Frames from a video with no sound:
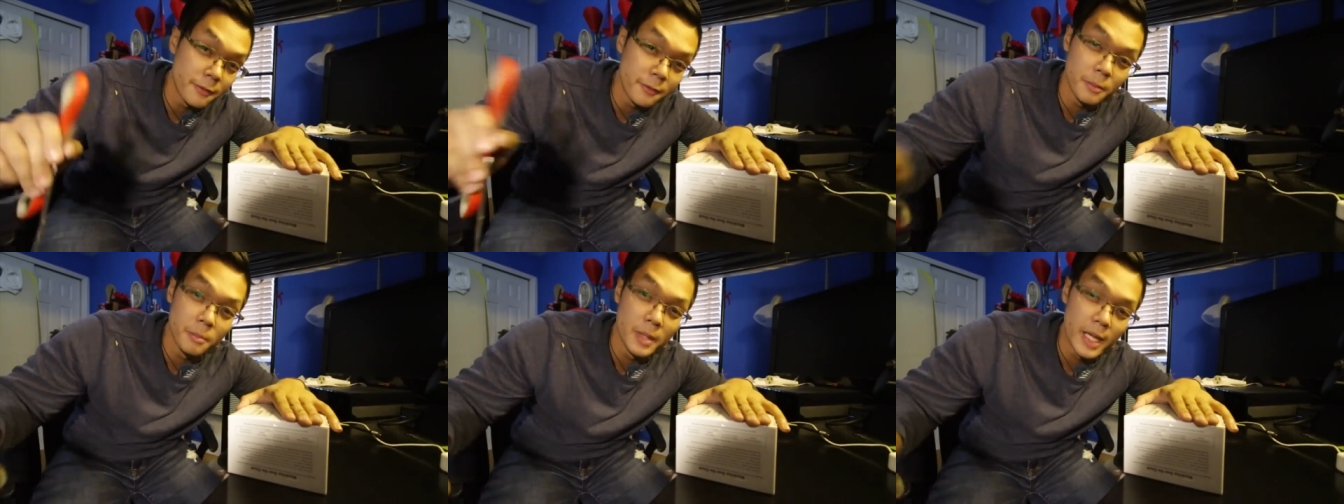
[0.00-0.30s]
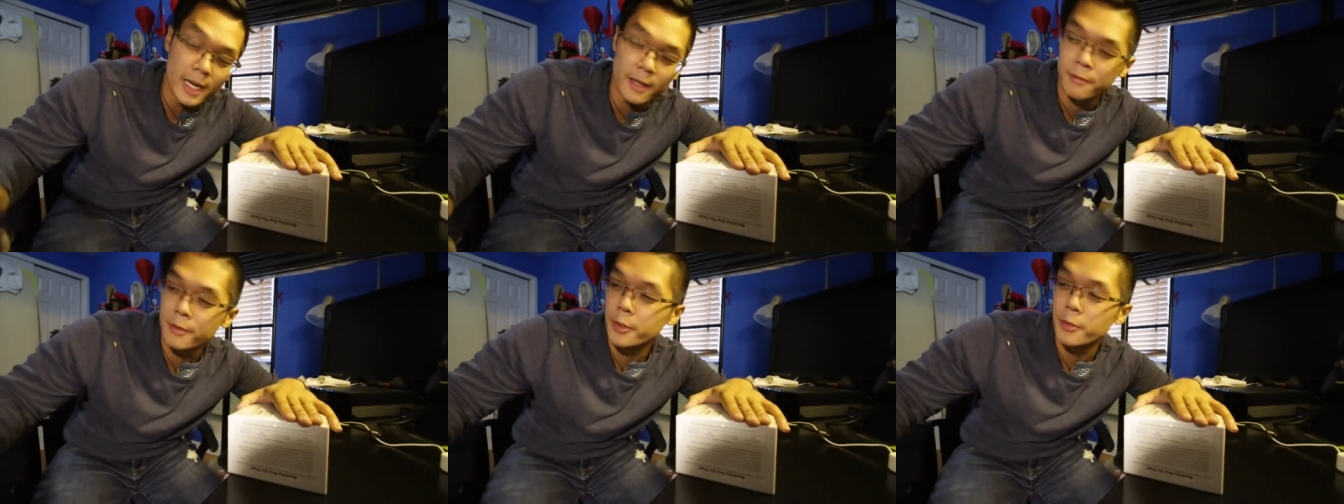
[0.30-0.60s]
from
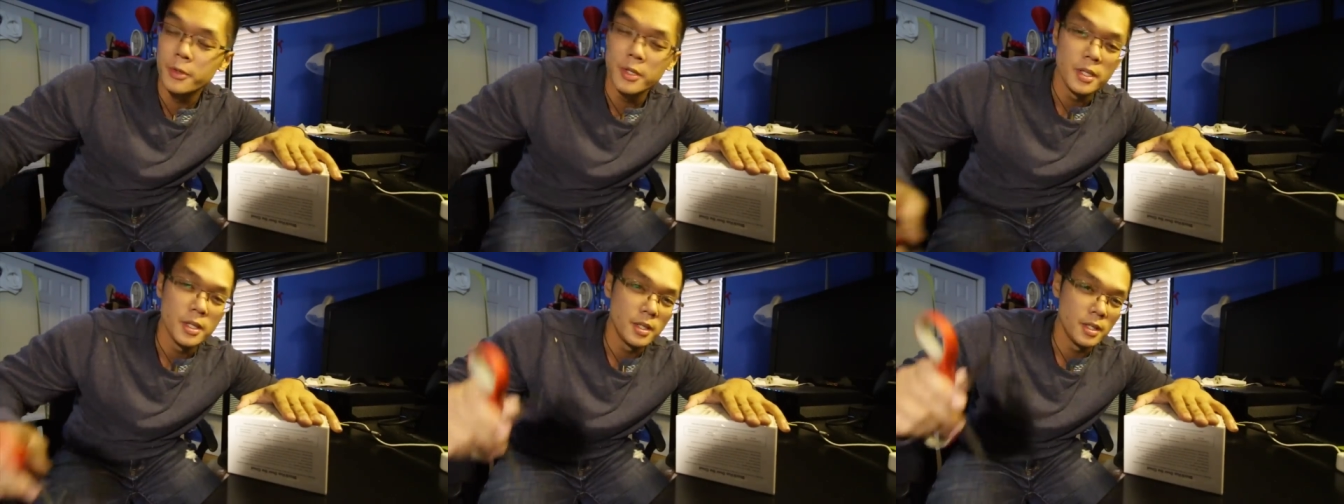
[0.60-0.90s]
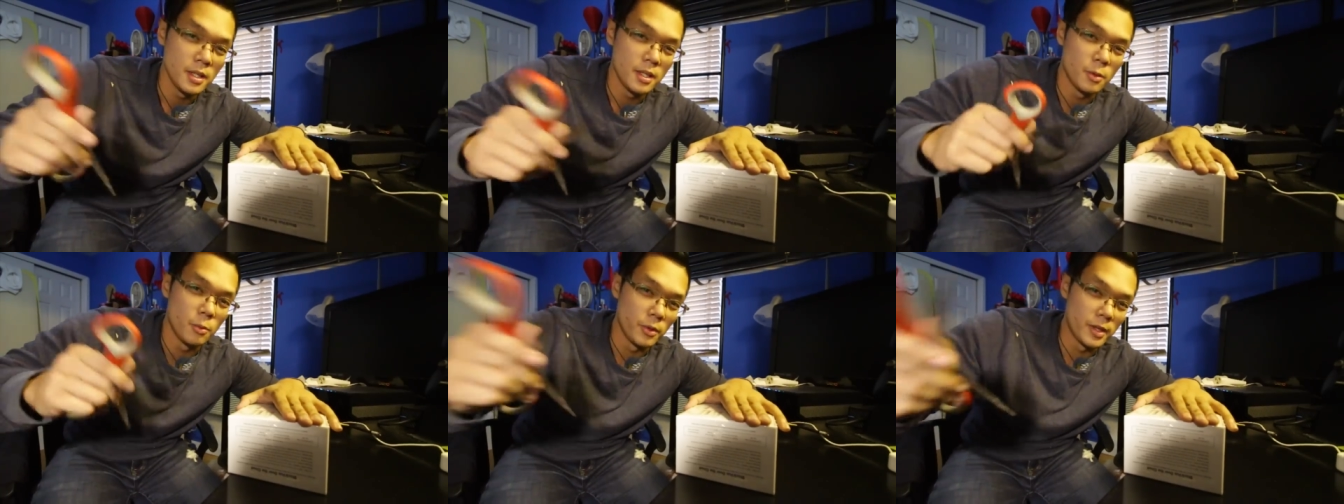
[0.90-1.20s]
Blackvue.
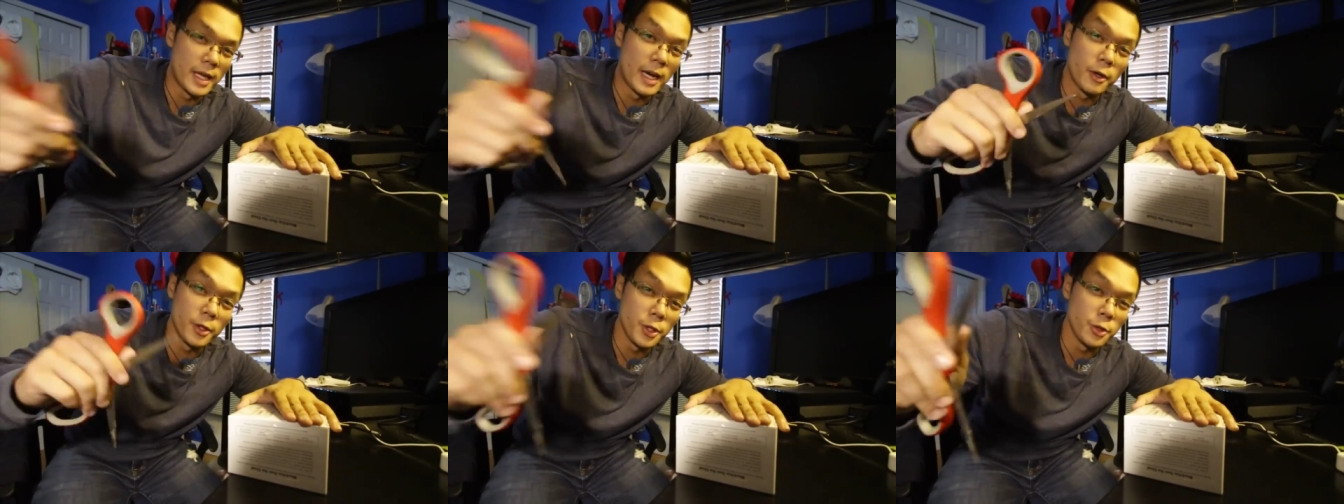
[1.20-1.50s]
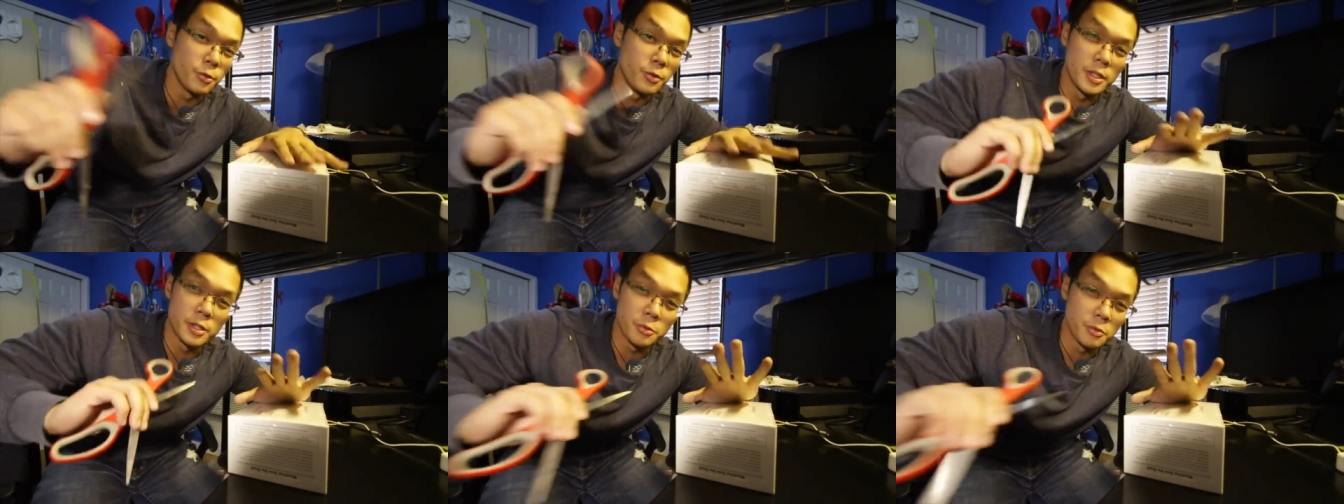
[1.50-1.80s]
Without
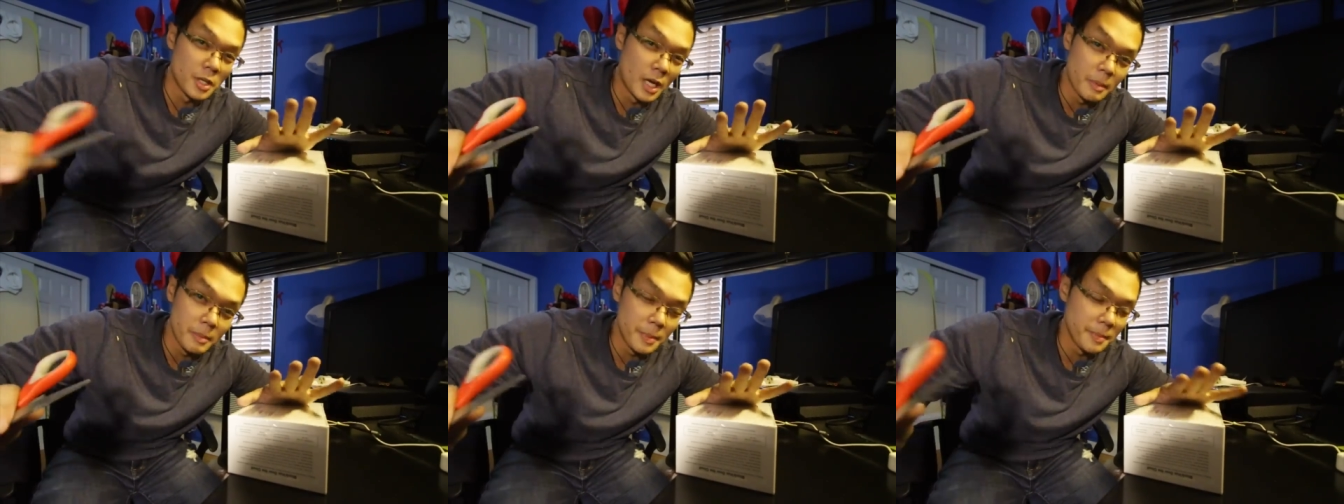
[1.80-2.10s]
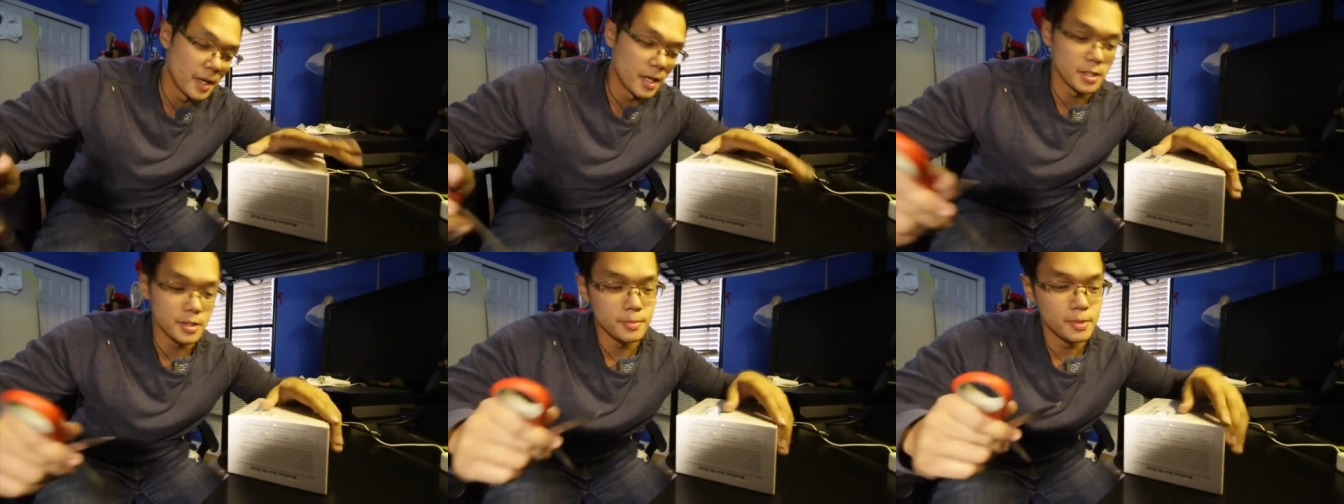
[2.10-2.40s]
you, this would not be
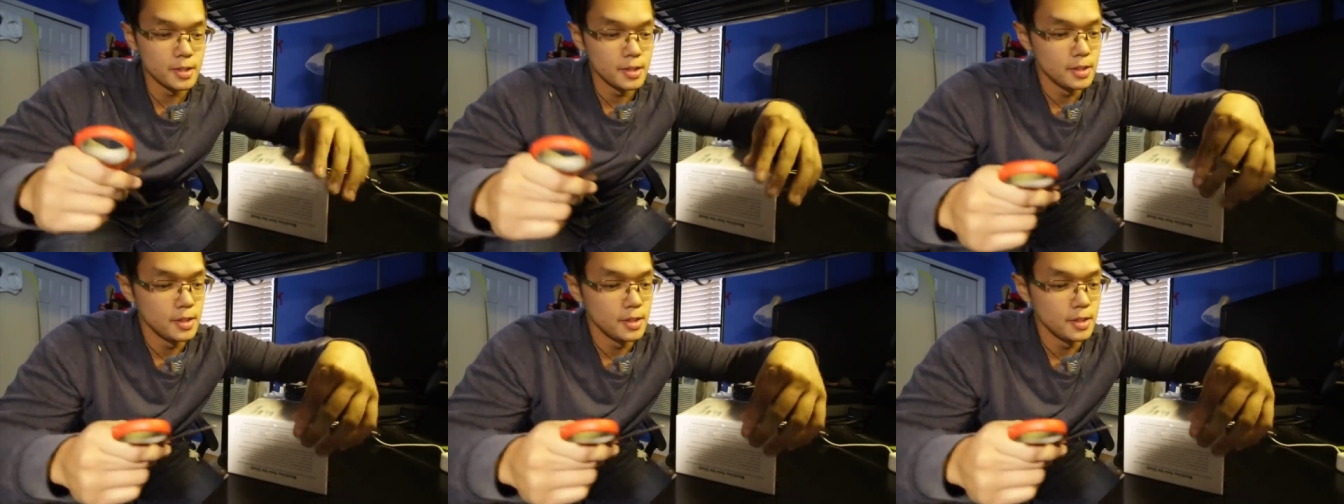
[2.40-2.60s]
possible.